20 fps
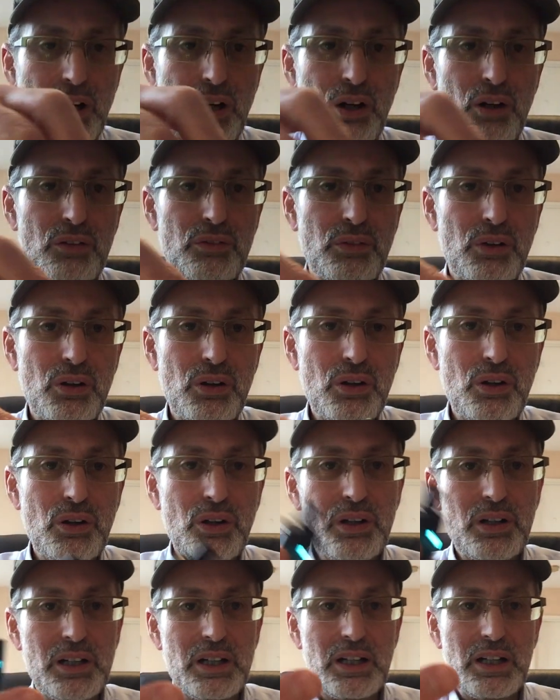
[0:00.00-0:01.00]
of
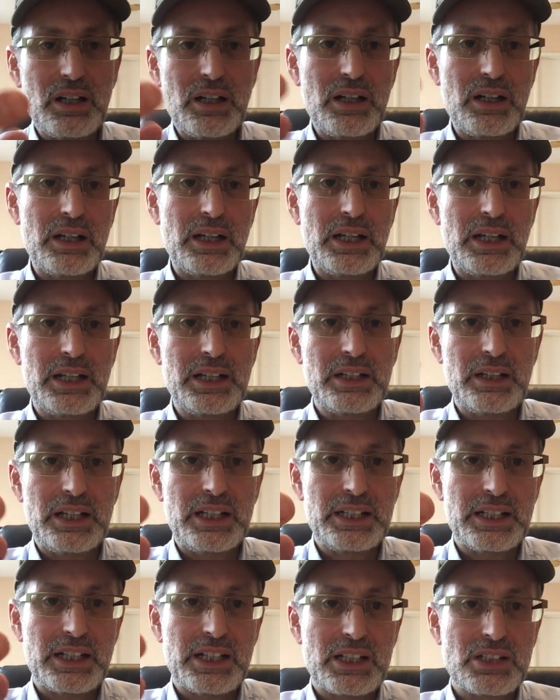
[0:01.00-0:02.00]

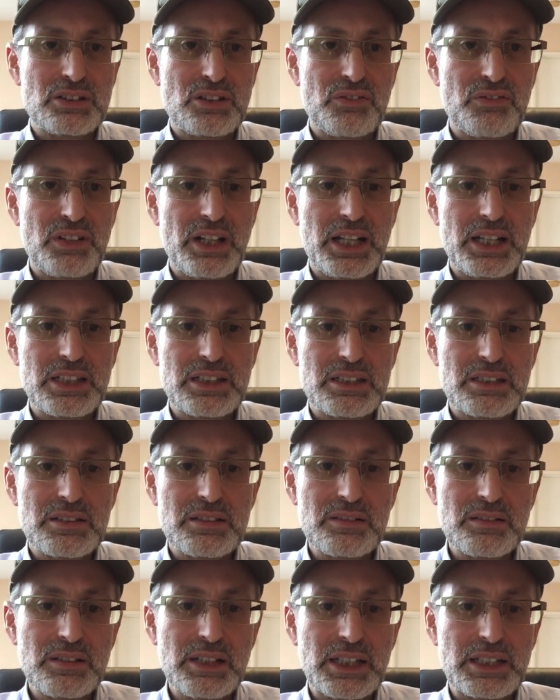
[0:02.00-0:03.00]
Innokins of
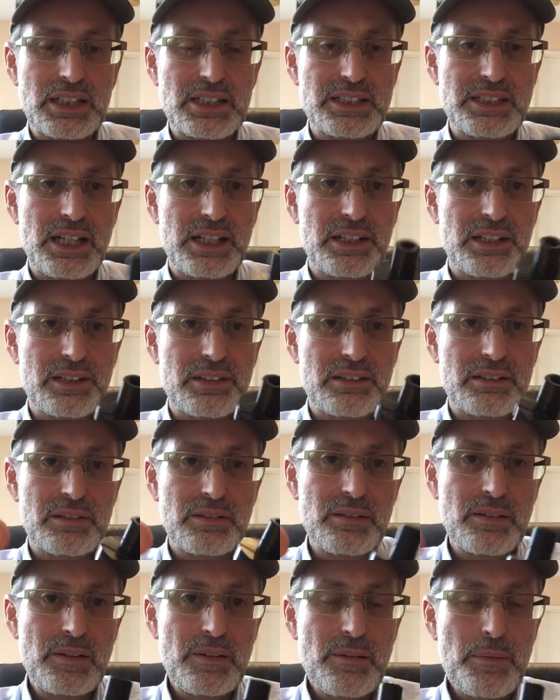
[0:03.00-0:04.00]
late, like the Zenith,
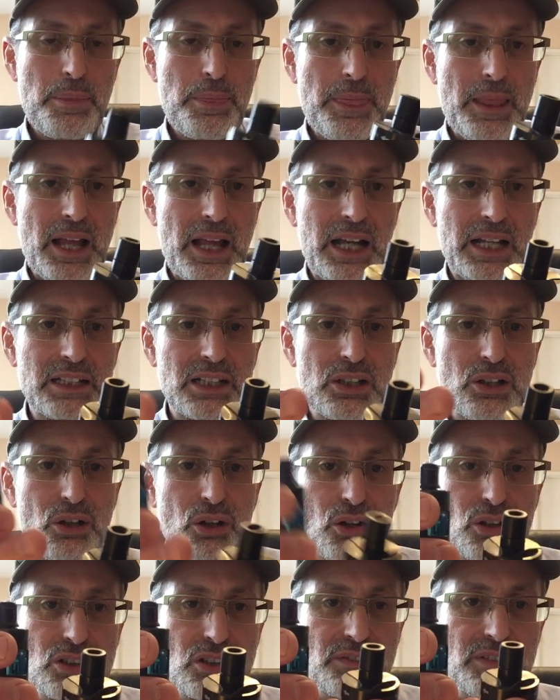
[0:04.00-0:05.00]
and the
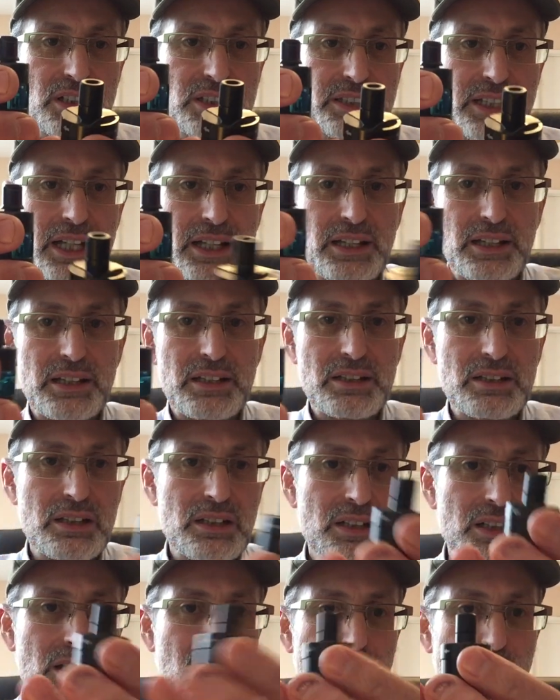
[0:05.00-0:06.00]
coils of the Zenith
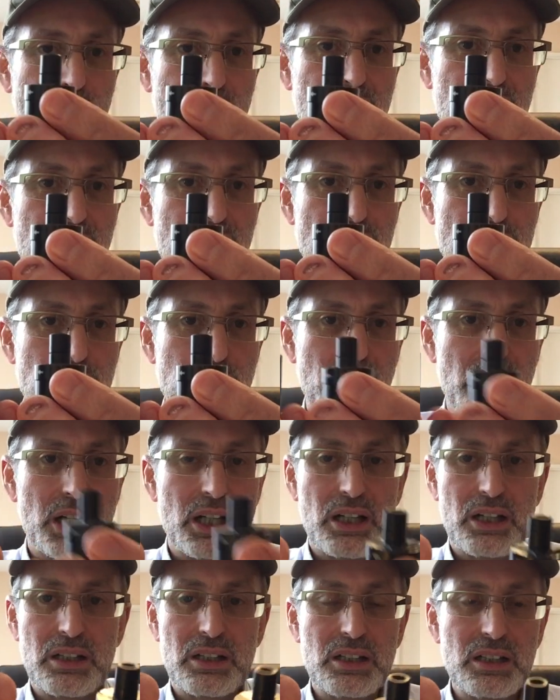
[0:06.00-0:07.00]
go in here as
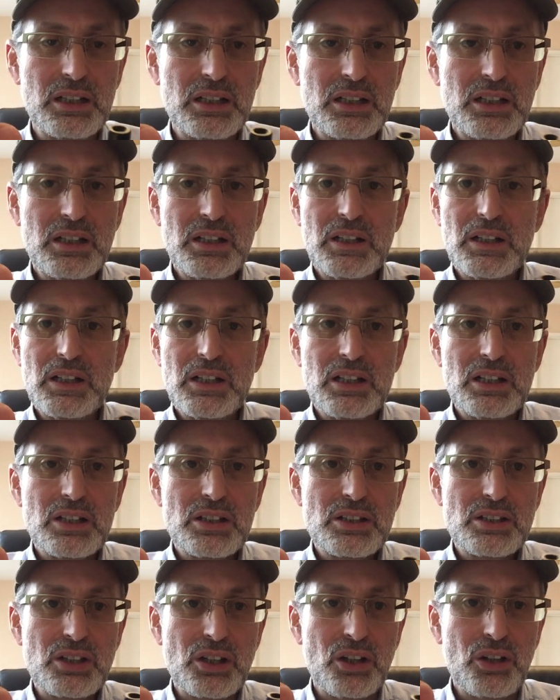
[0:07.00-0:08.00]
well.
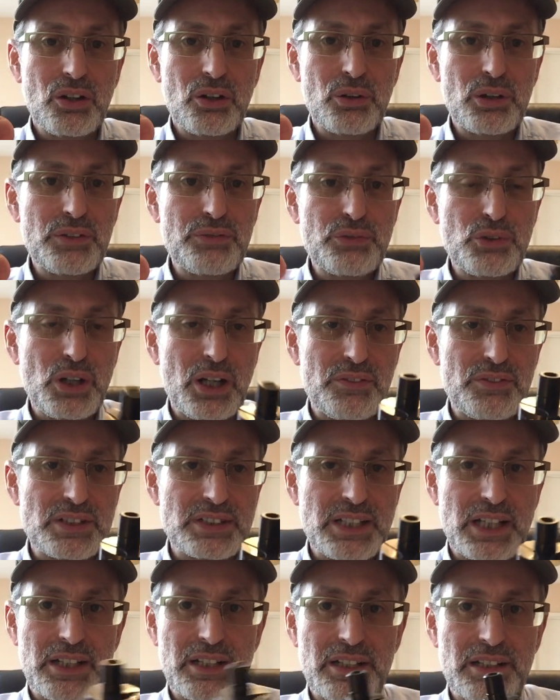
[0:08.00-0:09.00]
So if you have a
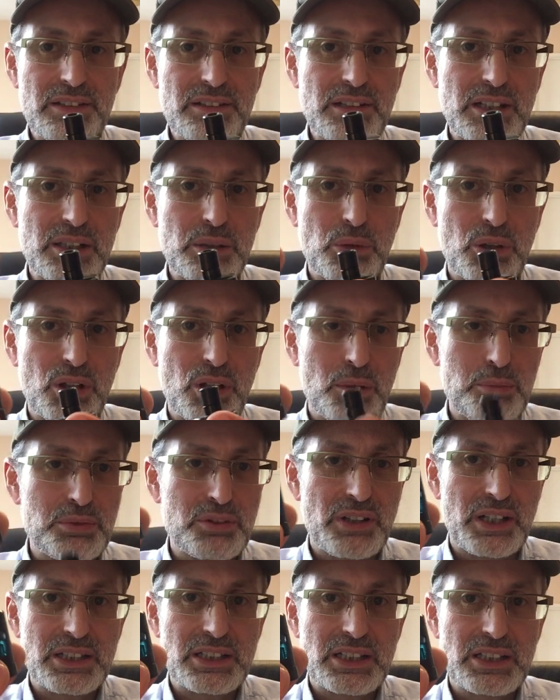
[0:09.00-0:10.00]
Zenith and you want to
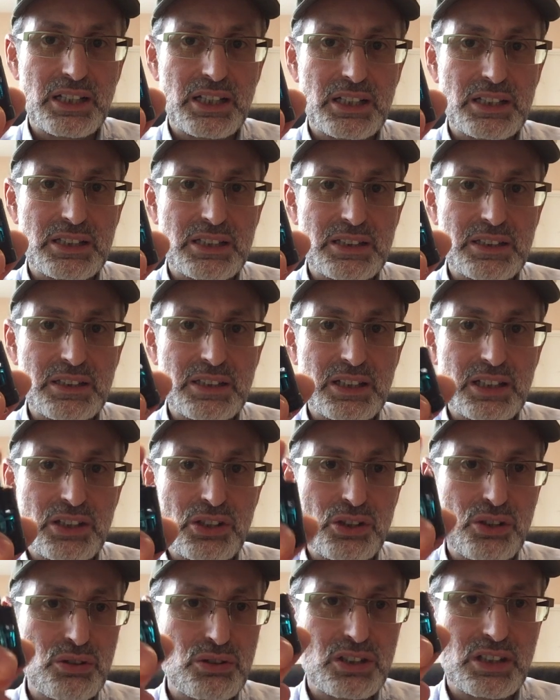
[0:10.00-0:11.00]
upgrade to this, you
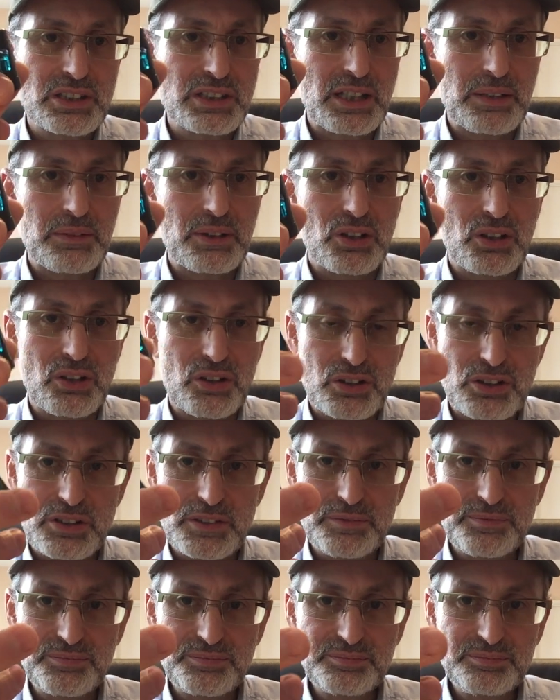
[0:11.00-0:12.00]
can use the same coils.